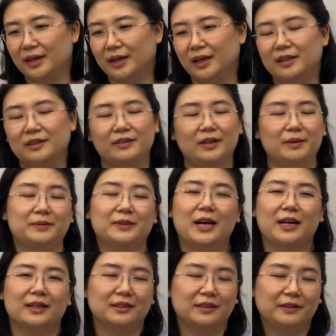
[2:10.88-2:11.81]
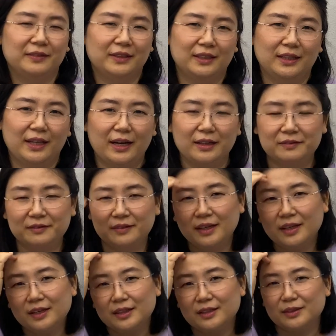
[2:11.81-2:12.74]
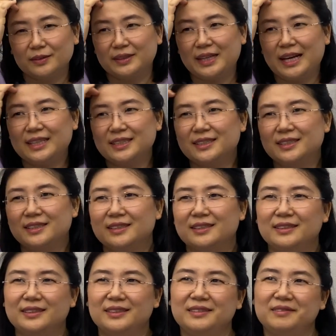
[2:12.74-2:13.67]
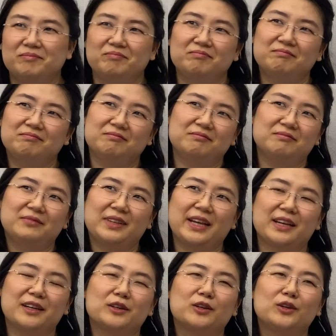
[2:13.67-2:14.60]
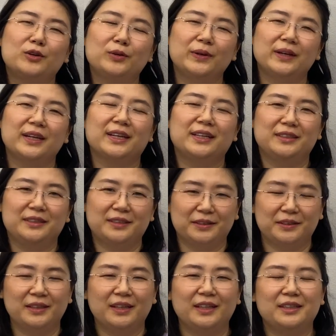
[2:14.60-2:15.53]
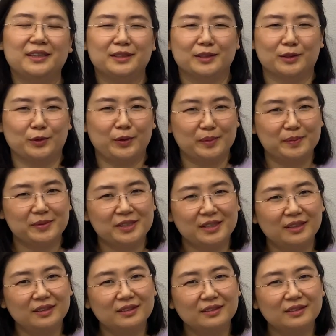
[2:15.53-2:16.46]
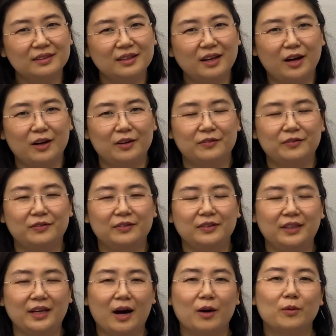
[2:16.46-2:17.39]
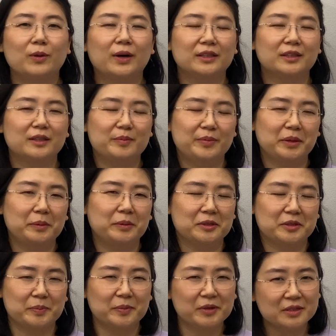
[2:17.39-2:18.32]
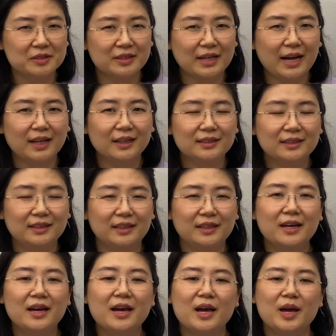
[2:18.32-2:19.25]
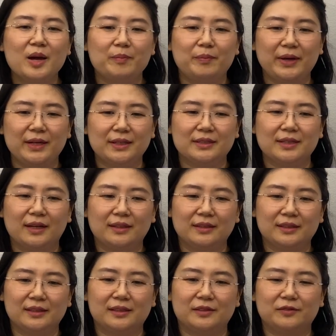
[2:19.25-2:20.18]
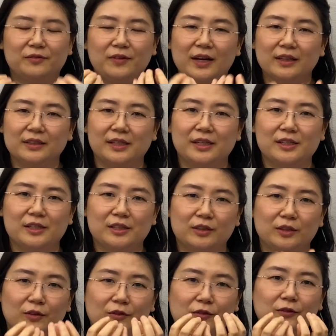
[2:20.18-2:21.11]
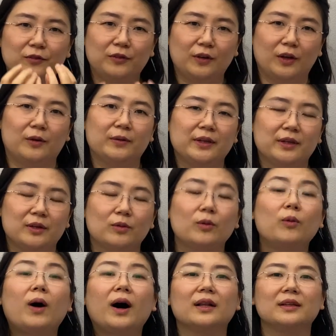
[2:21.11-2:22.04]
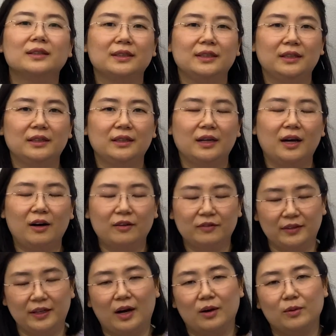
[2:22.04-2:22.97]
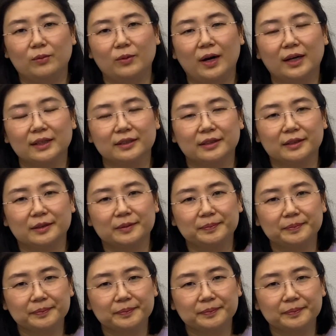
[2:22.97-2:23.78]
kind of objective in life. So that's like a quick and dirty description of young water people's personality based on this foundational flowing quality of young water.